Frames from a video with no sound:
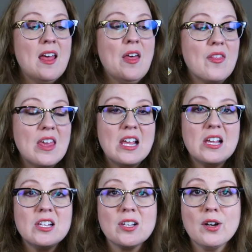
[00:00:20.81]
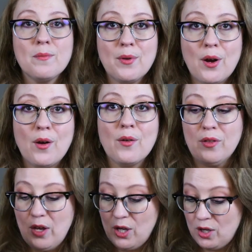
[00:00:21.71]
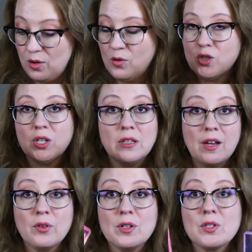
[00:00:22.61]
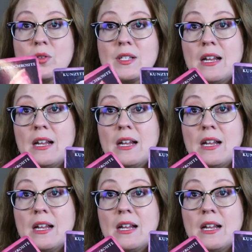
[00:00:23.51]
These are both huge love crystals,